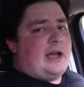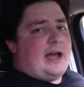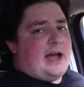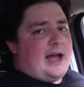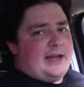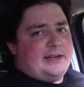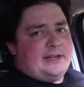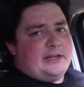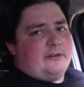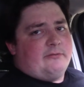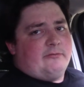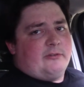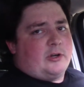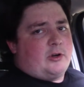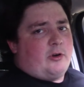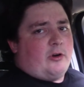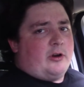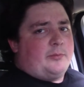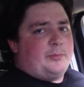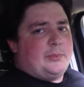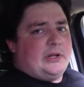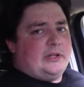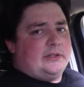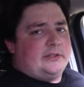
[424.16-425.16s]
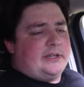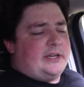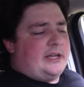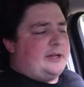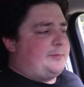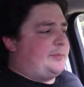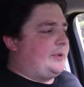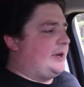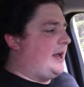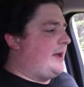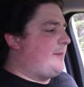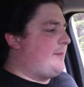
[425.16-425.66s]
I didn't record building
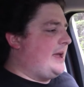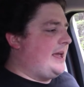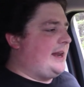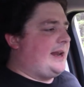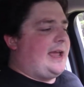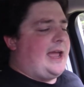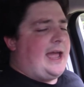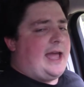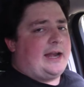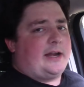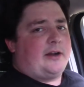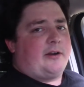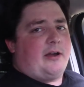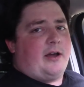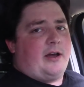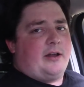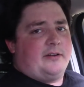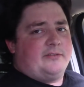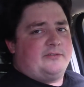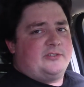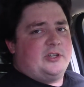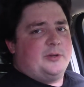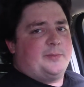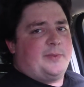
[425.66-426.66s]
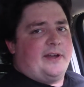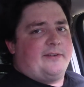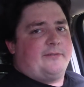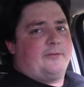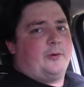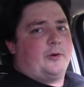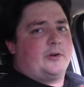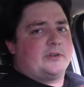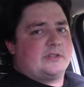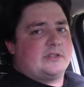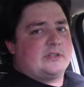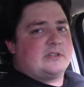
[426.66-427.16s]
it, but I made a header out of
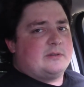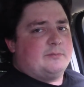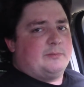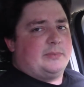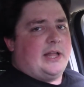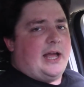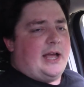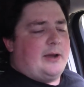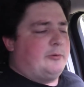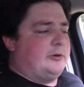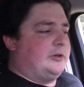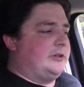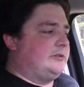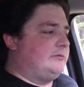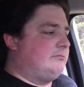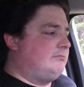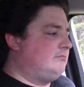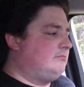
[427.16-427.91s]
2x4s and some plywood.